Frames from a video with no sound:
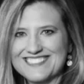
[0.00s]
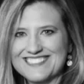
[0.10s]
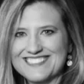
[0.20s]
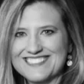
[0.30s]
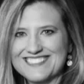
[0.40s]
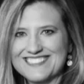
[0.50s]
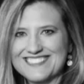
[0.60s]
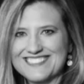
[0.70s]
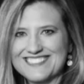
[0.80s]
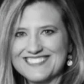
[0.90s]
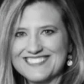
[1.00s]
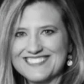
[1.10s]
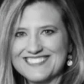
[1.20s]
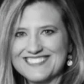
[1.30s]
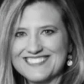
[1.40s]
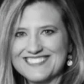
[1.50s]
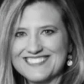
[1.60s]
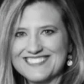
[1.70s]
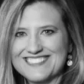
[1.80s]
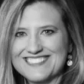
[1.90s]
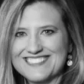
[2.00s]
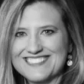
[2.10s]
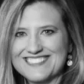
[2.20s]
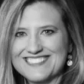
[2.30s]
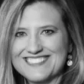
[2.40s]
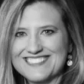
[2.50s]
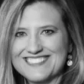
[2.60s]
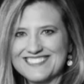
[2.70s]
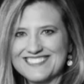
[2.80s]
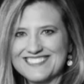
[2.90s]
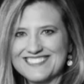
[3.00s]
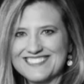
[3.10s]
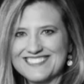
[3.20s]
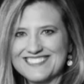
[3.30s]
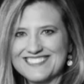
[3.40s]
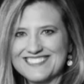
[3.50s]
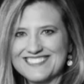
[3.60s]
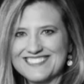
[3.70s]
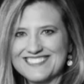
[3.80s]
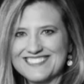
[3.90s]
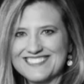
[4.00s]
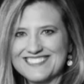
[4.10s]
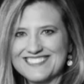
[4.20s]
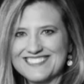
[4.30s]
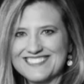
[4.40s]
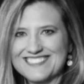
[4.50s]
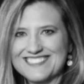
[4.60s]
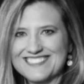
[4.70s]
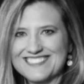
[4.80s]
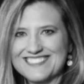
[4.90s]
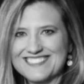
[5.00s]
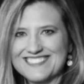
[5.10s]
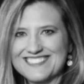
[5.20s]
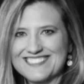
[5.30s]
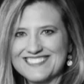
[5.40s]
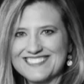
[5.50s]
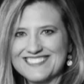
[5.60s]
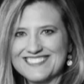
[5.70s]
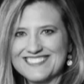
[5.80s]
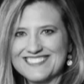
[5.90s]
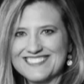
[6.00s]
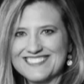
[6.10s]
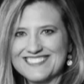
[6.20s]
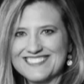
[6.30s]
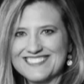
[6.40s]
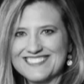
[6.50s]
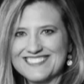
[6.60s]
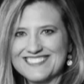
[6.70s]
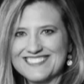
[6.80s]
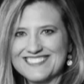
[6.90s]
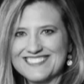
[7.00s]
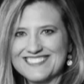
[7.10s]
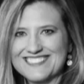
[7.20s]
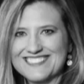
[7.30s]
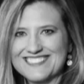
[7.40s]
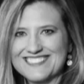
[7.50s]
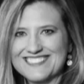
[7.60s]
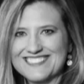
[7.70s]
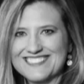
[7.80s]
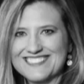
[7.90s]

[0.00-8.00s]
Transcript: This is a still picture; no speech is visible.